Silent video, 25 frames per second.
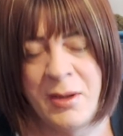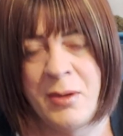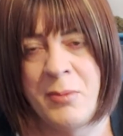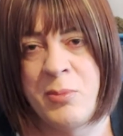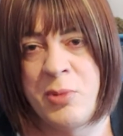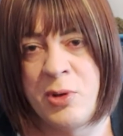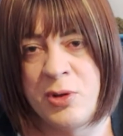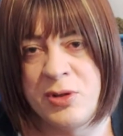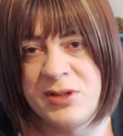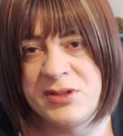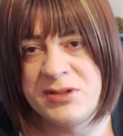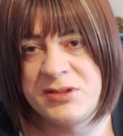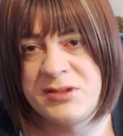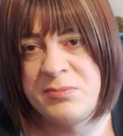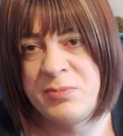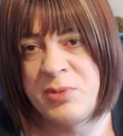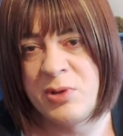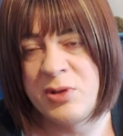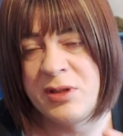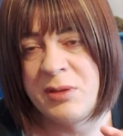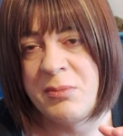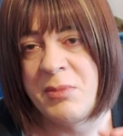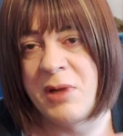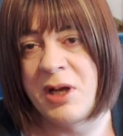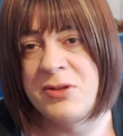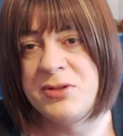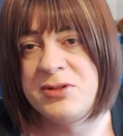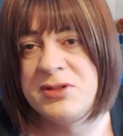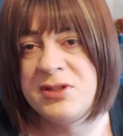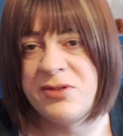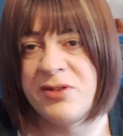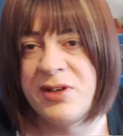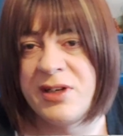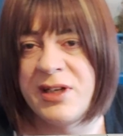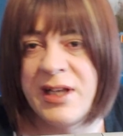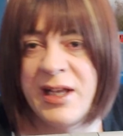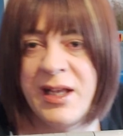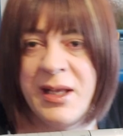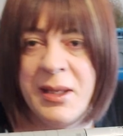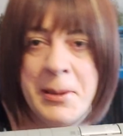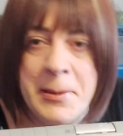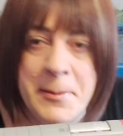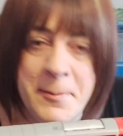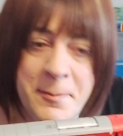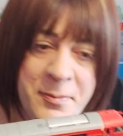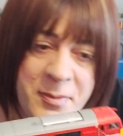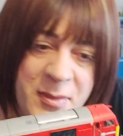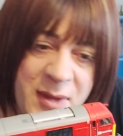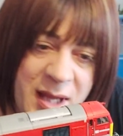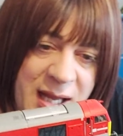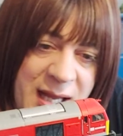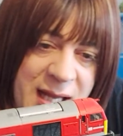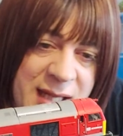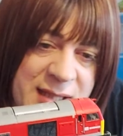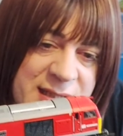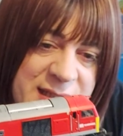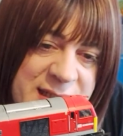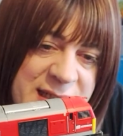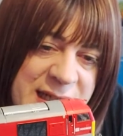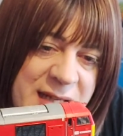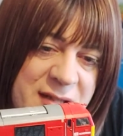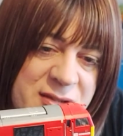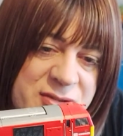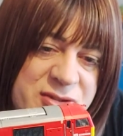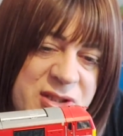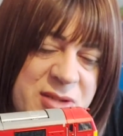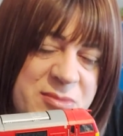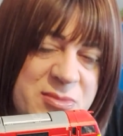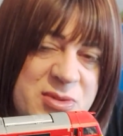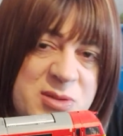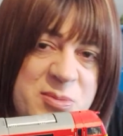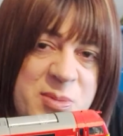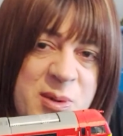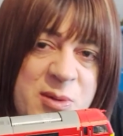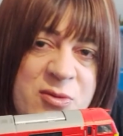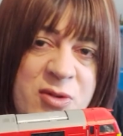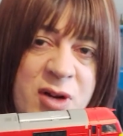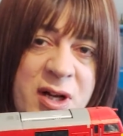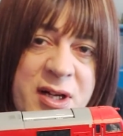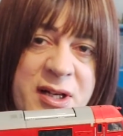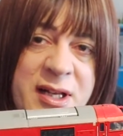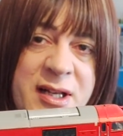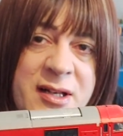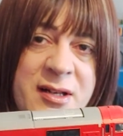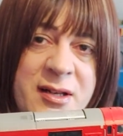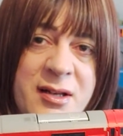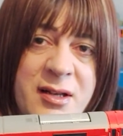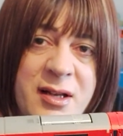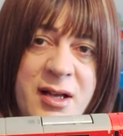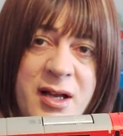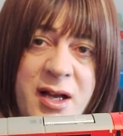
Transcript: Put the motor in it, and it now seems to be running